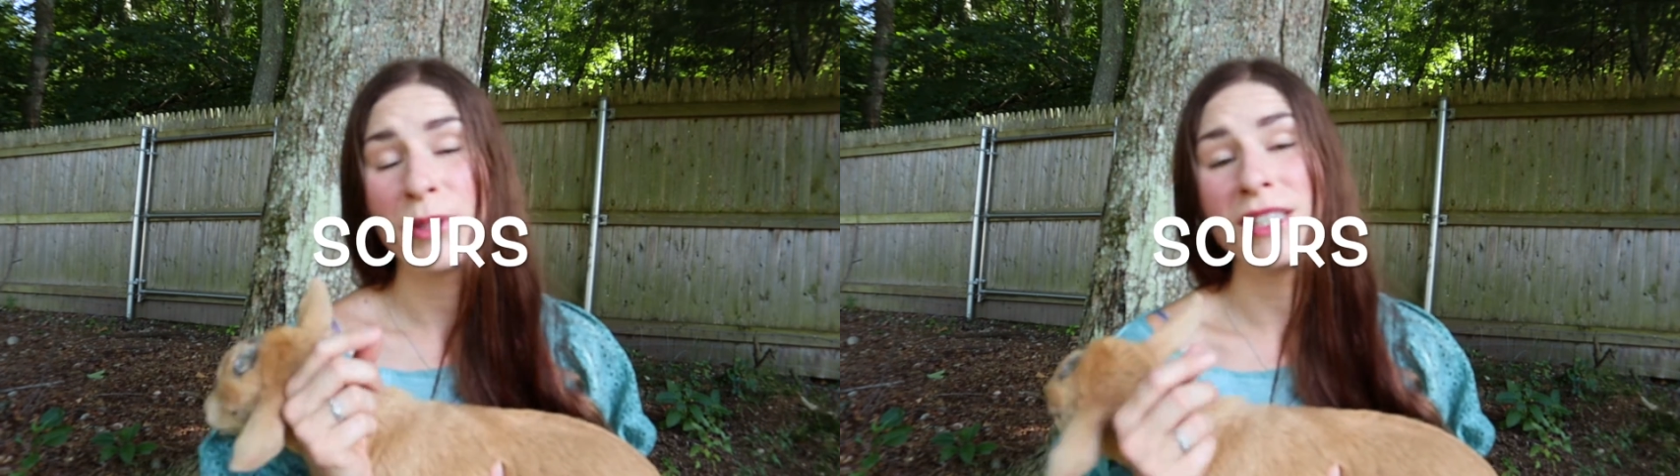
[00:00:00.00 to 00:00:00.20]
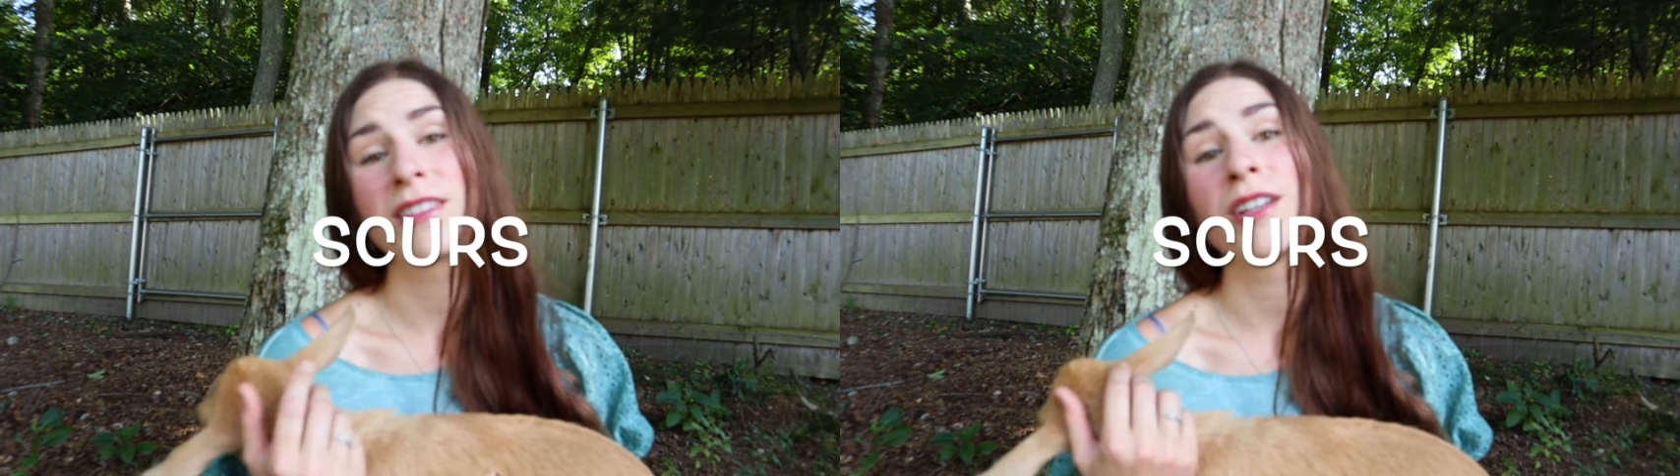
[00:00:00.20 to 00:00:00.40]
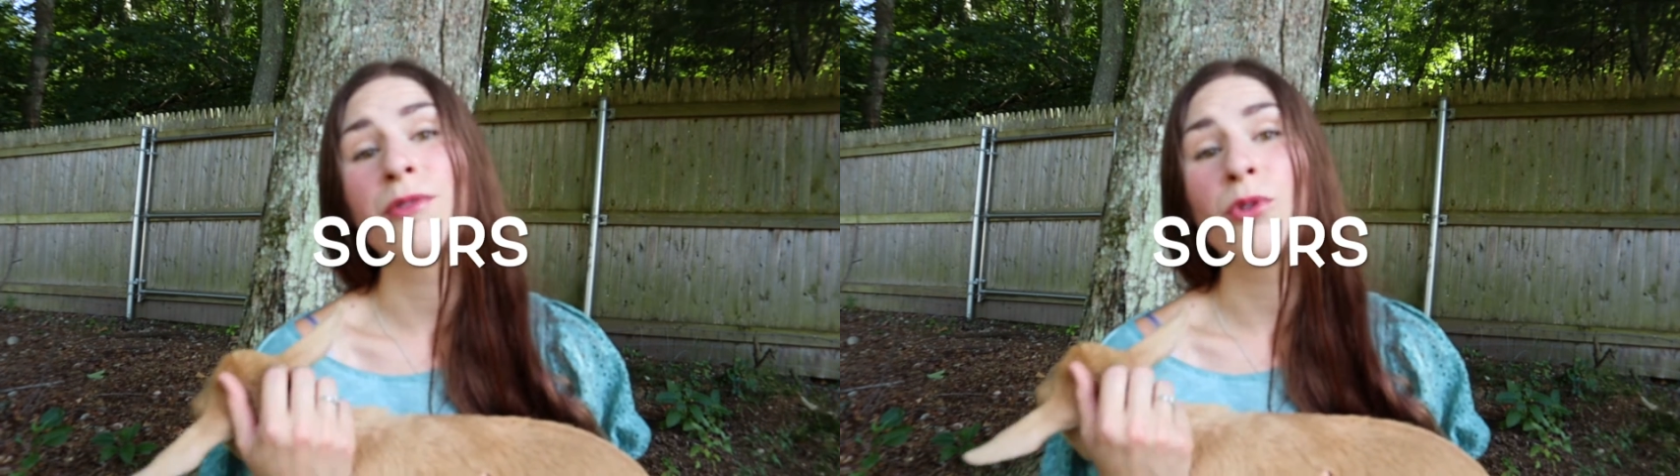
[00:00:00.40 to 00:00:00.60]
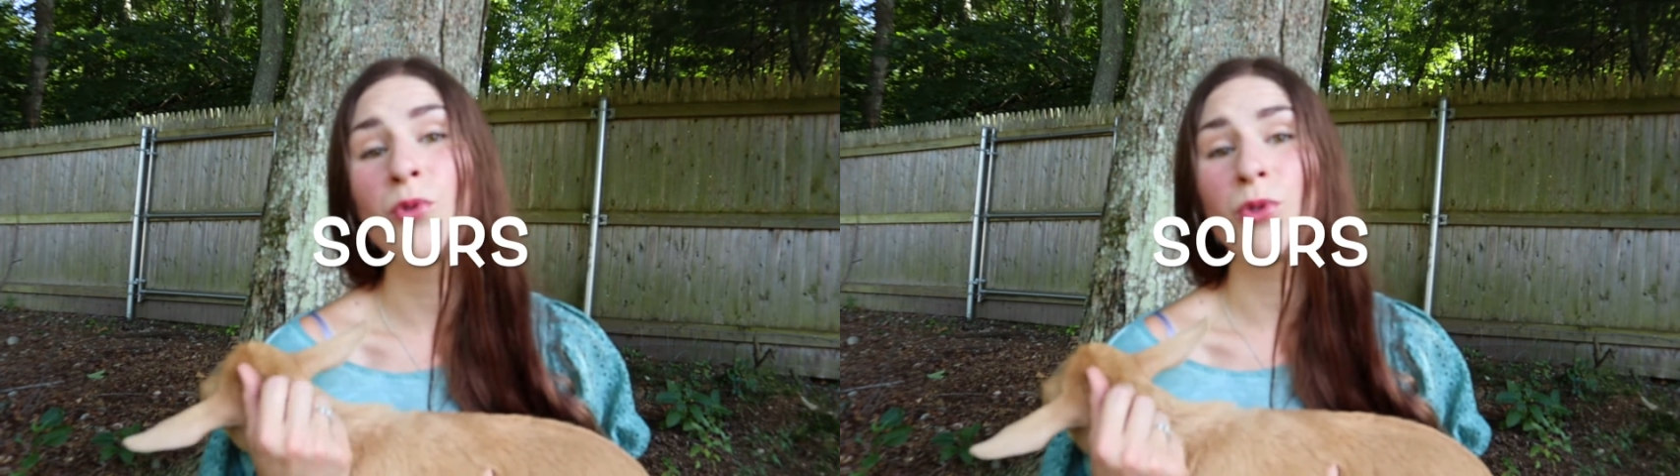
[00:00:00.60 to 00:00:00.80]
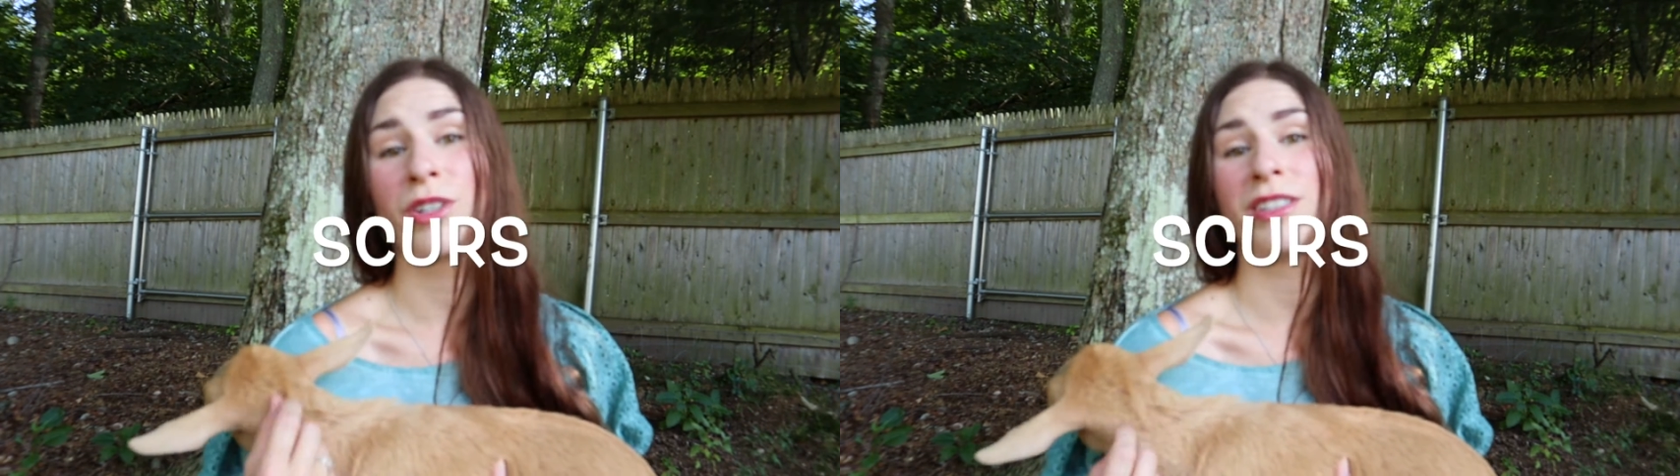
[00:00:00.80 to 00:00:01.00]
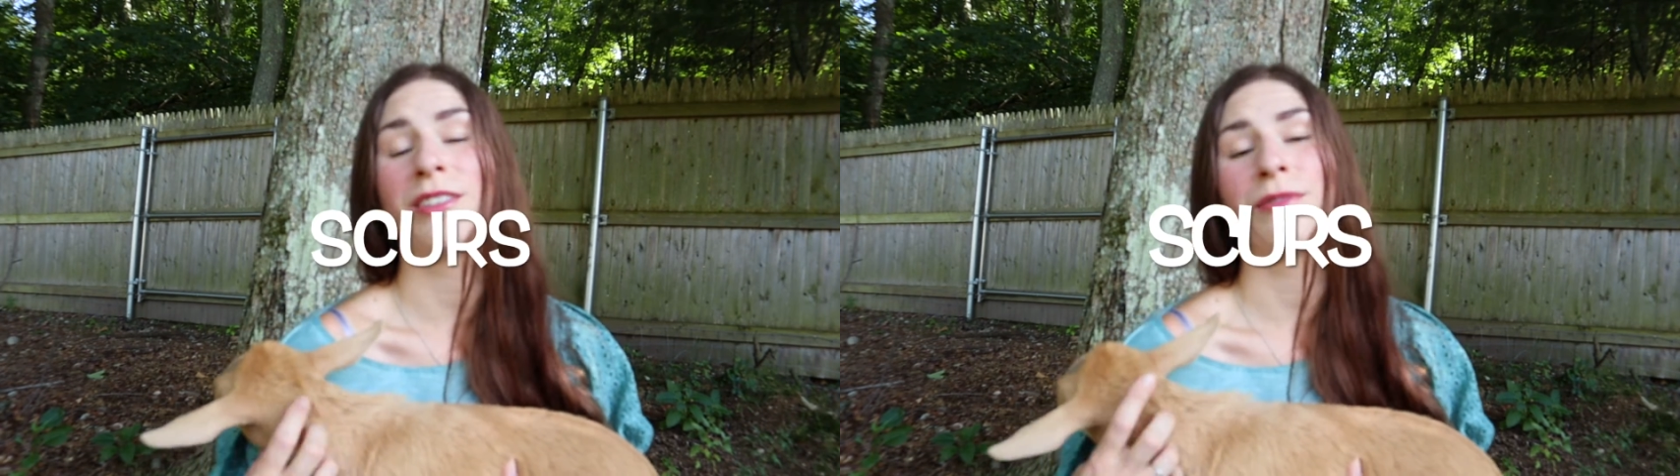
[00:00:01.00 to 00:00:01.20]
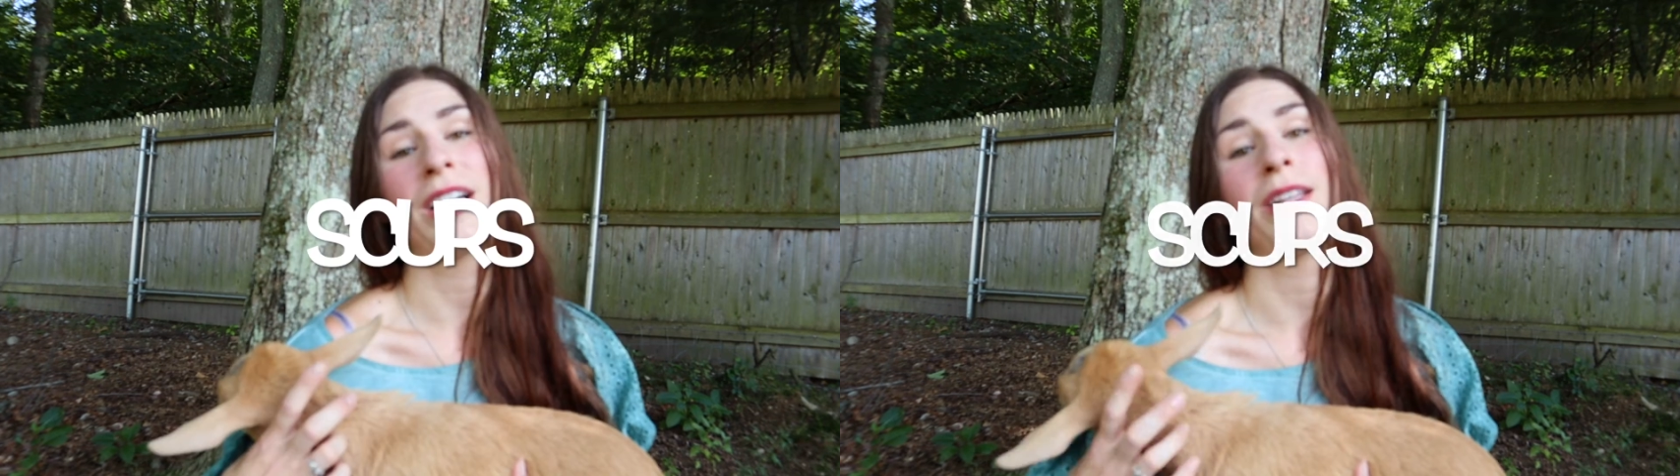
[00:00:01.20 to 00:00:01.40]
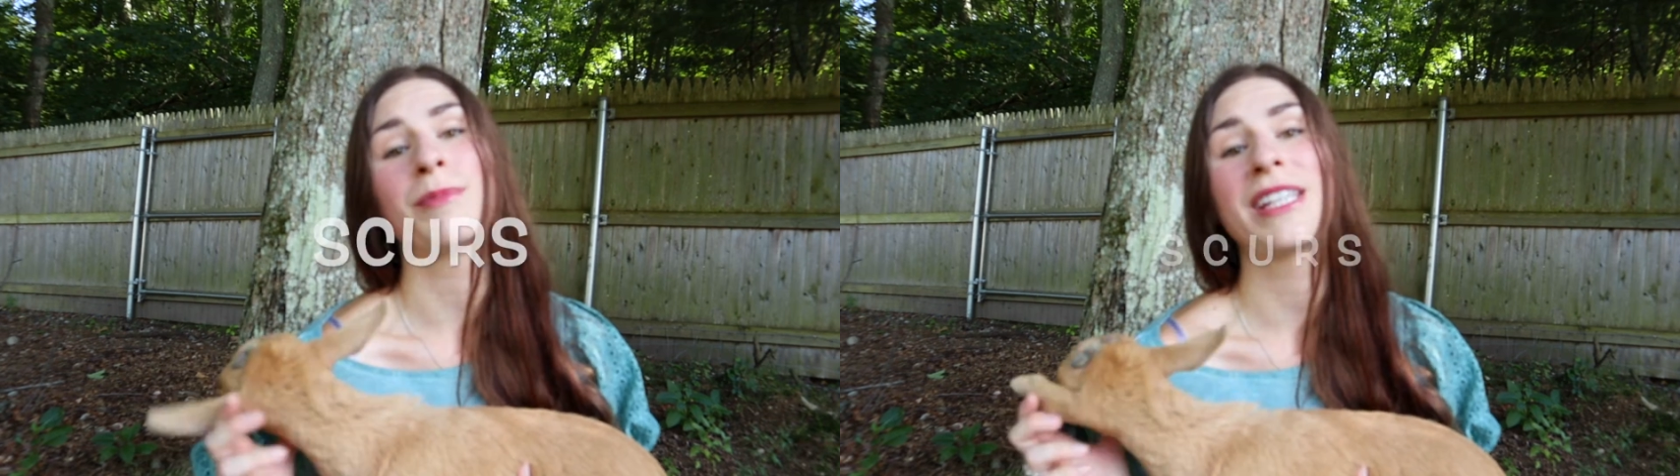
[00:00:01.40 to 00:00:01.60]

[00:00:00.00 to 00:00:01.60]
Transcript: piece of horn develops